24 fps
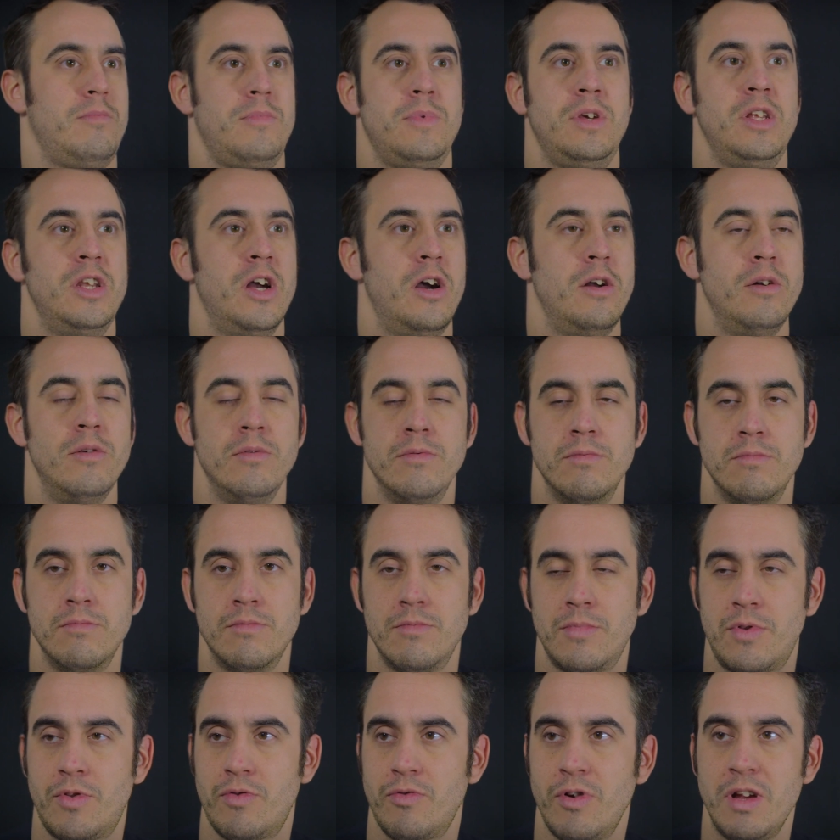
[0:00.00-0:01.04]
you know,
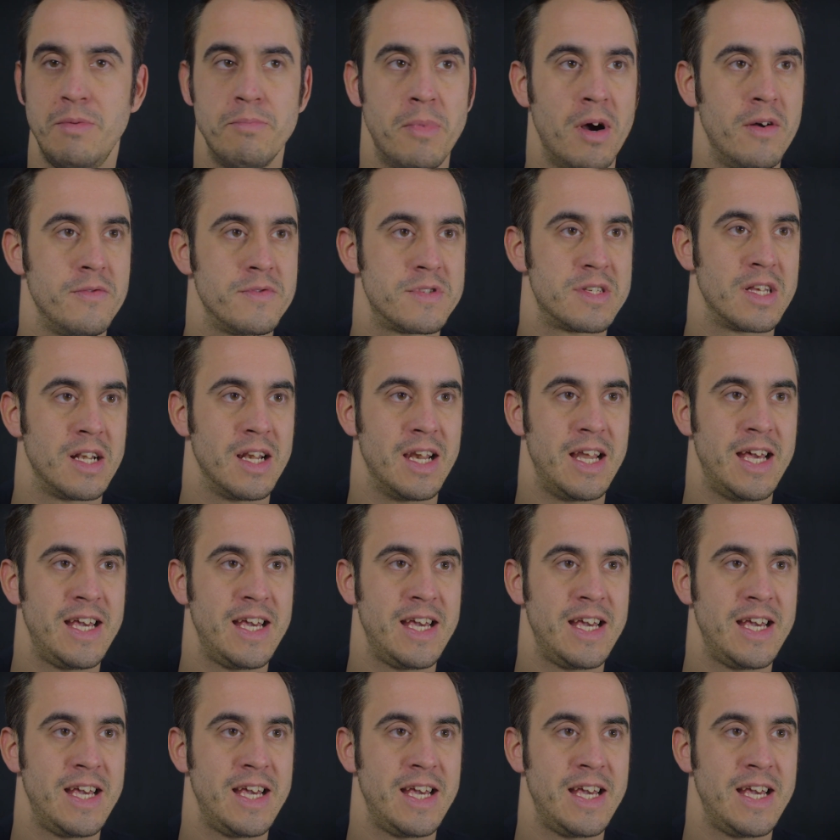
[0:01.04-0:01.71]
3 months at